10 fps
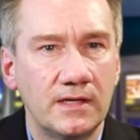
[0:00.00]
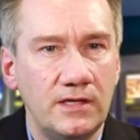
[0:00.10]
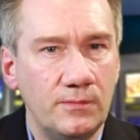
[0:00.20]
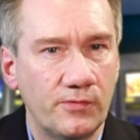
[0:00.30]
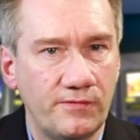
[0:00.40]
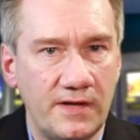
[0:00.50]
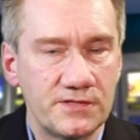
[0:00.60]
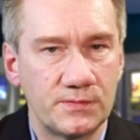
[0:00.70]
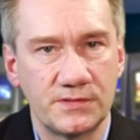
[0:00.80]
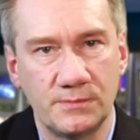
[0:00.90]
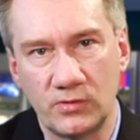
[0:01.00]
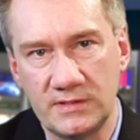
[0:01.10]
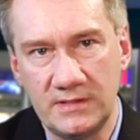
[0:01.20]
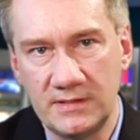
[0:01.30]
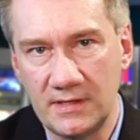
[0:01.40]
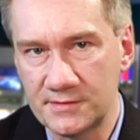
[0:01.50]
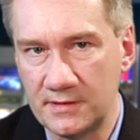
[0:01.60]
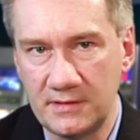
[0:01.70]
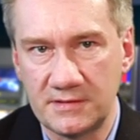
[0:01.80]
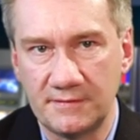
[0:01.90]
Can you provide us with some more details
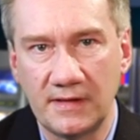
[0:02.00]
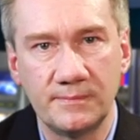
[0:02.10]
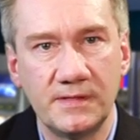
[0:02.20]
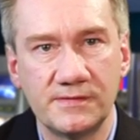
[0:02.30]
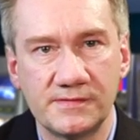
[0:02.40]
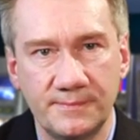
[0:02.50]
on these developments?